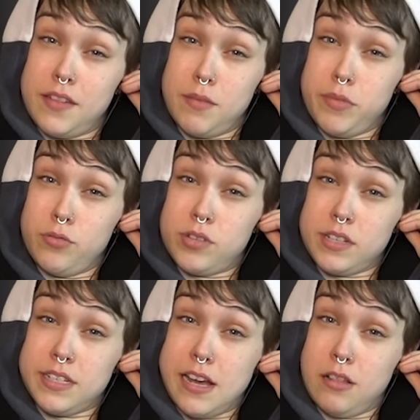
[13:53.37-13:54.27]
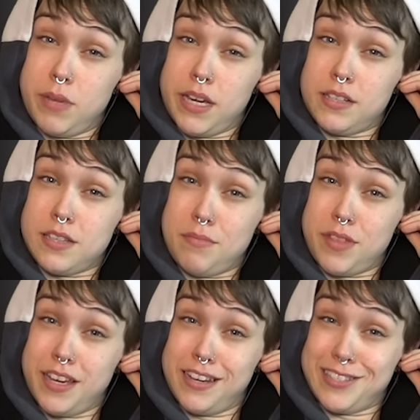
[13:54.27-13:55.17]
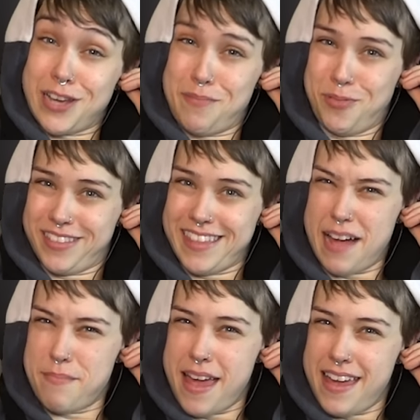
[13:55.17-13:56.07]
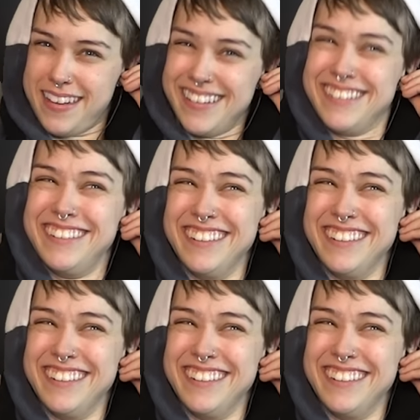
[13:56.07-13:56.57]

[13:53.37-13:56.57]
and the music tell me something is up with that man.